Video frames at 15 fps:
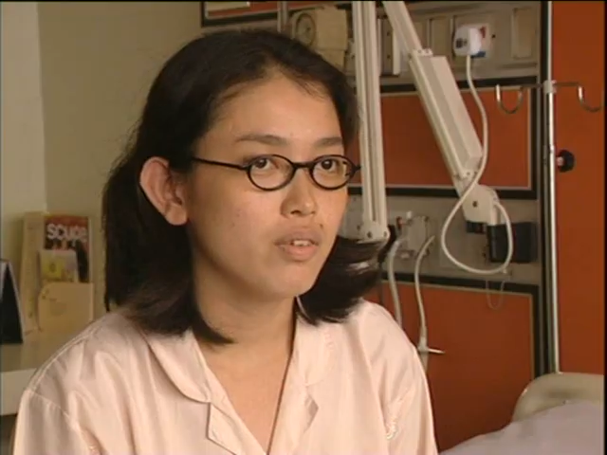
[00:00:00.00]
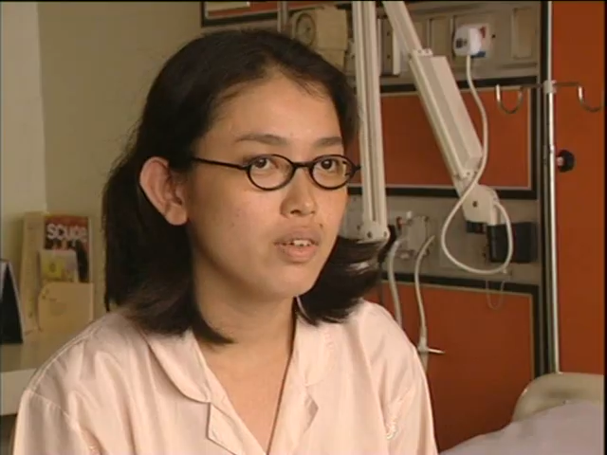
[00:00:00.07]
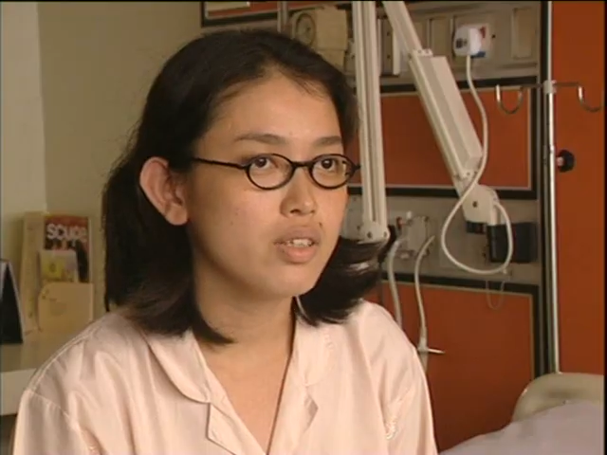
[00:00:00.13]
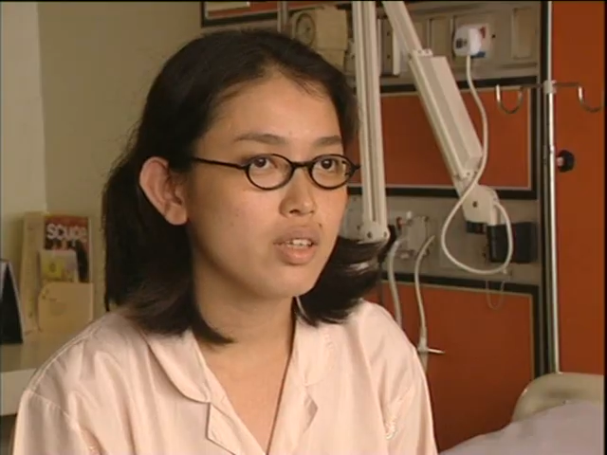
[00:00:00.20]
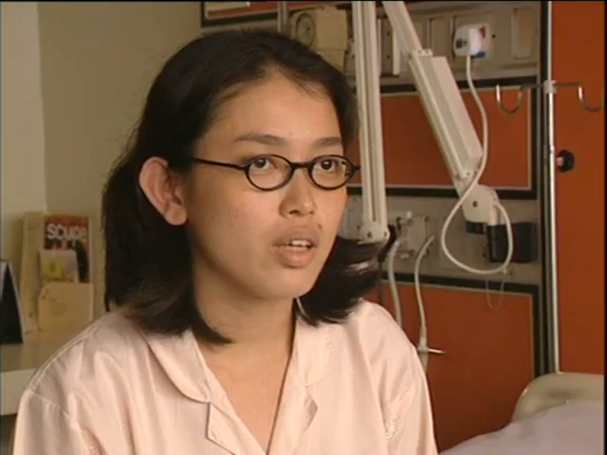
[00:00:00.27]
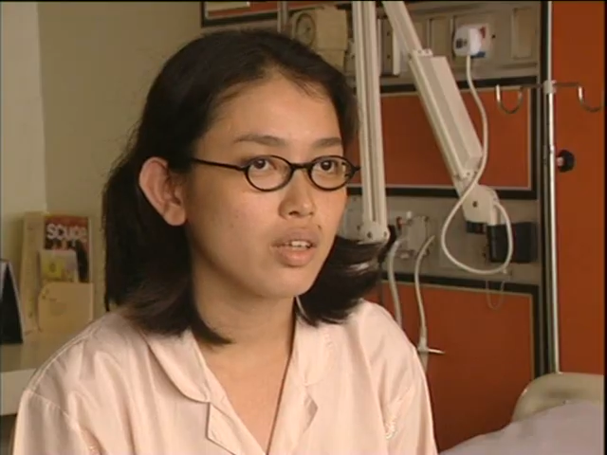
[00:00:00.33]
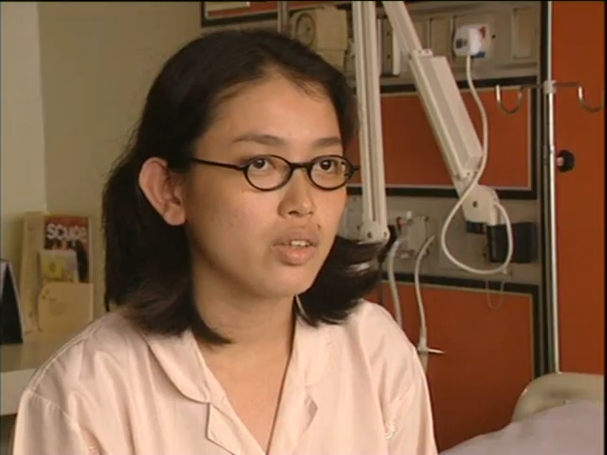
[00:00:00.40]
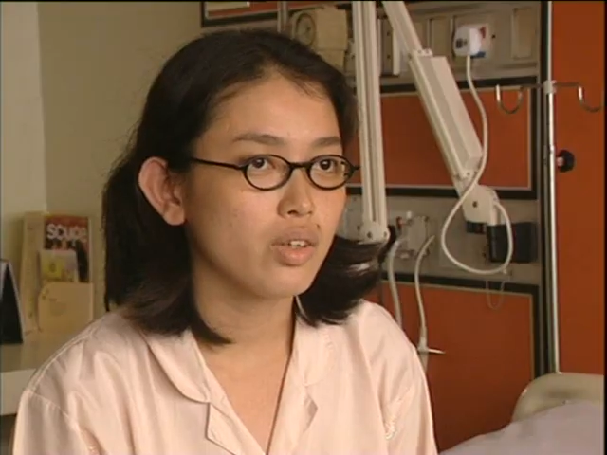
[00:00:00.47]

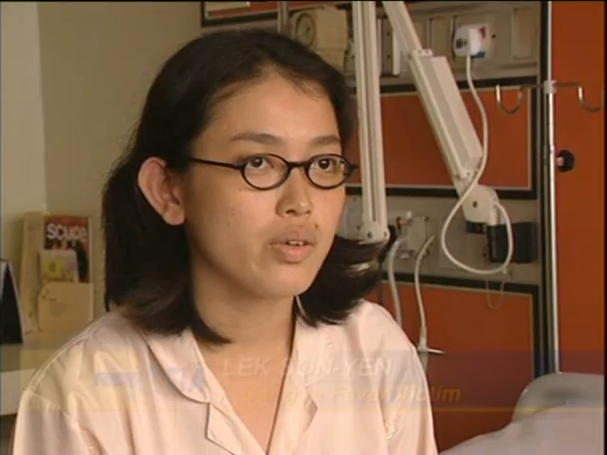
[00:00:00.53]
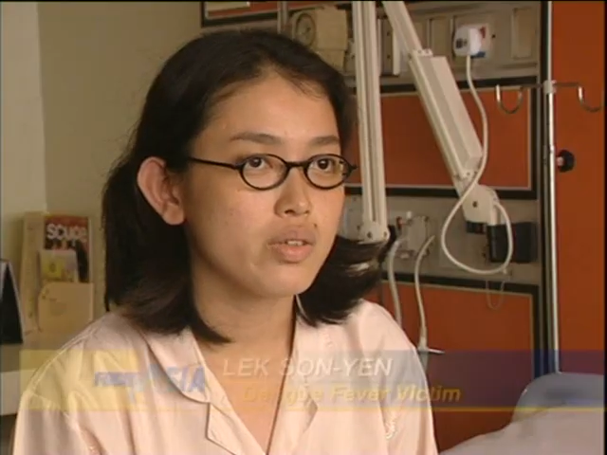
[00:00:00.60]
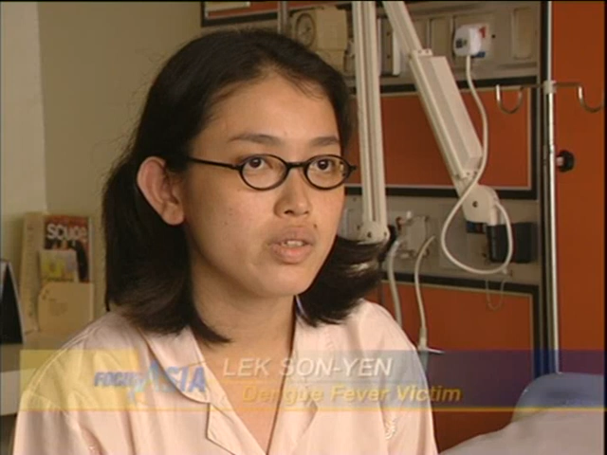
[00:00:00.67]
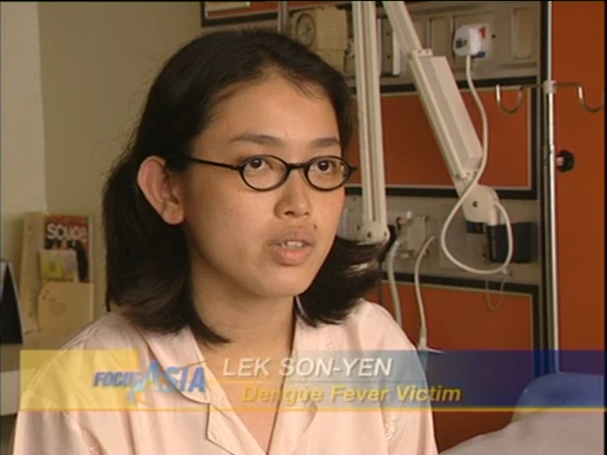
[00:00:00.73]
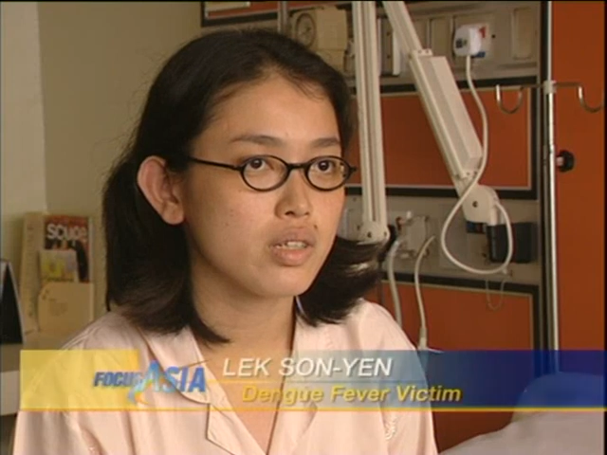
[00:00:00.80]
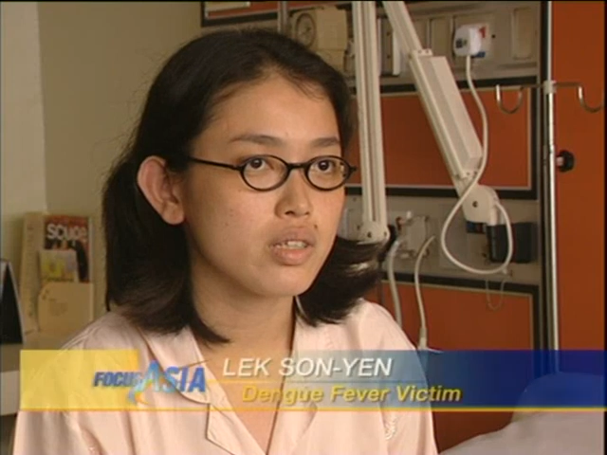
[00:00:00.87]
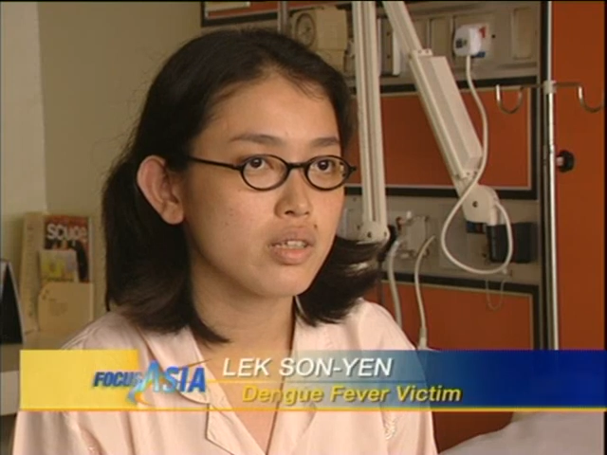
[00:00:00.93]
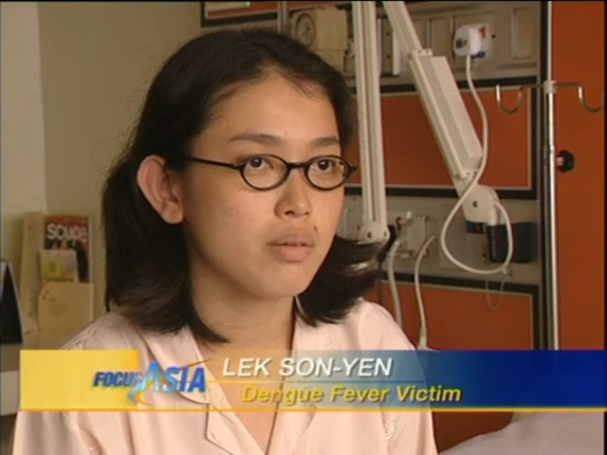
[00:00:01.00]
First, I thought it's
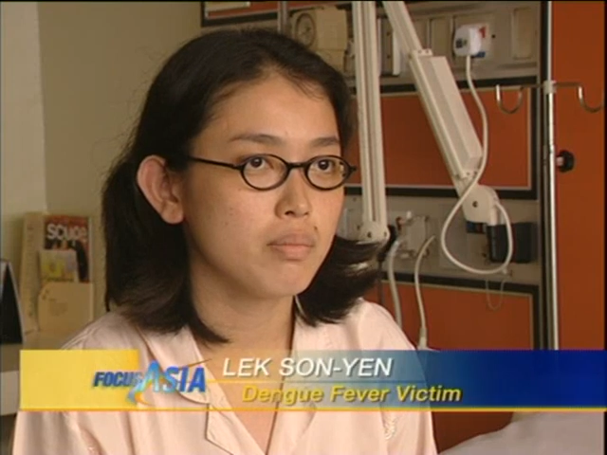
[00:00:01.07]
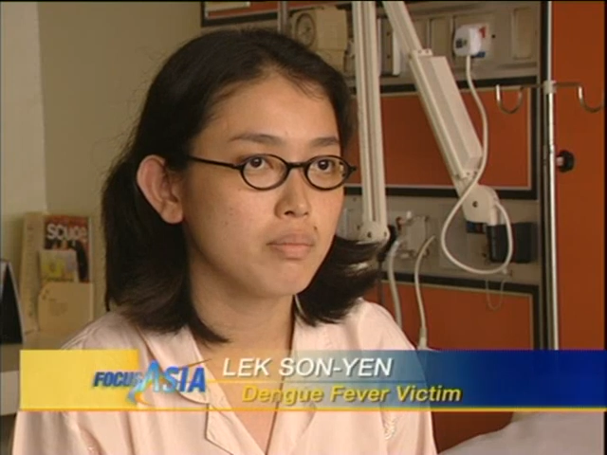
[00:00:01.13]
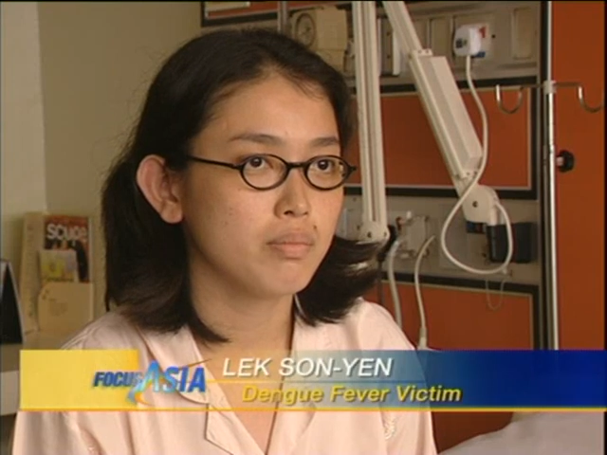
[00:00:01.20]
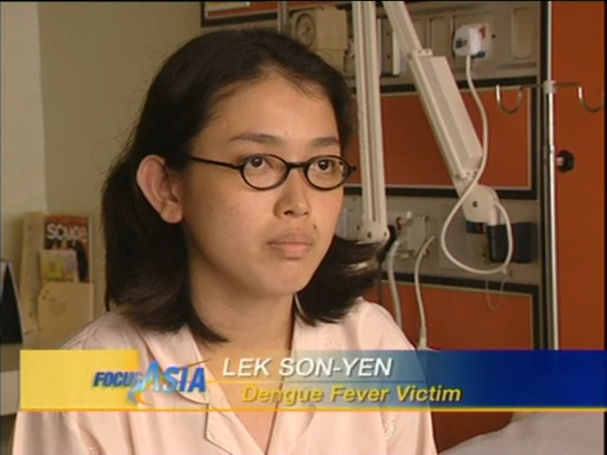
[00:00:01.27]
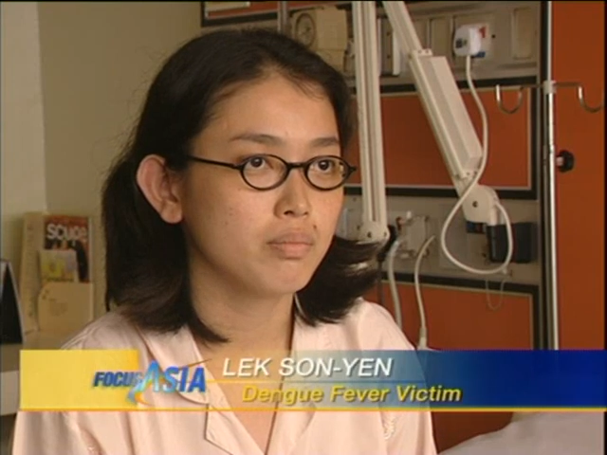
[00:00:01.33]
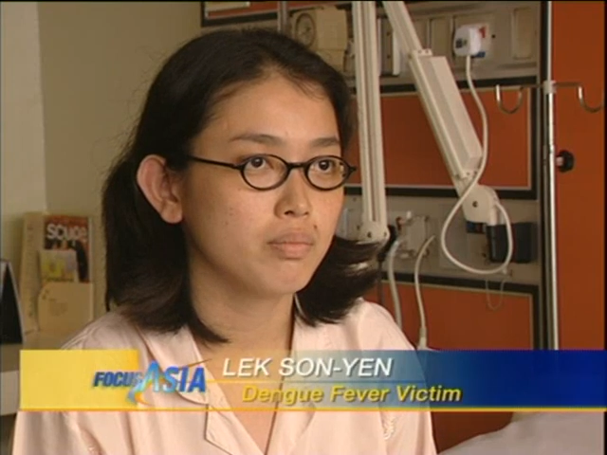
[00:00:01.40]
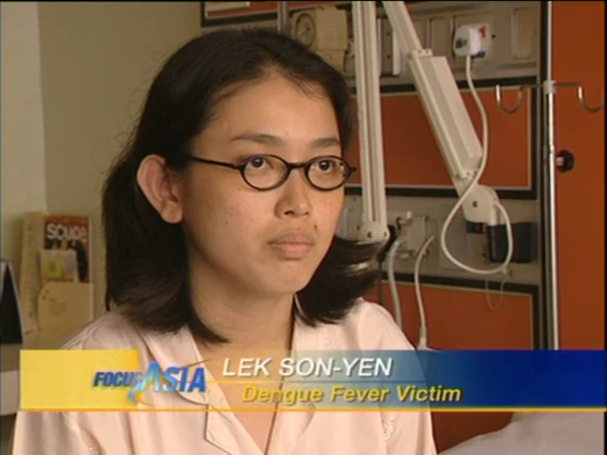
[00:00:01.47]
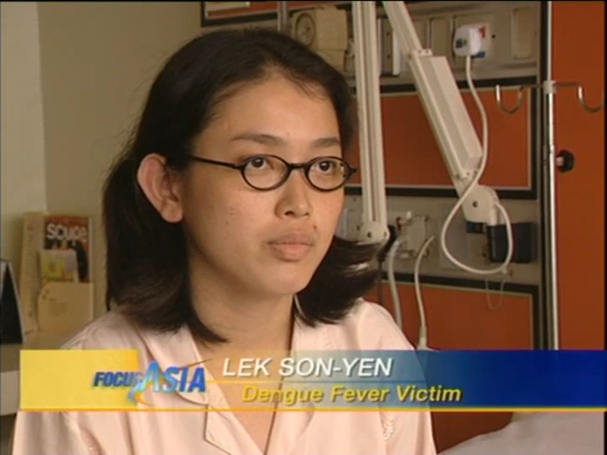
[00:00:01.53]
just some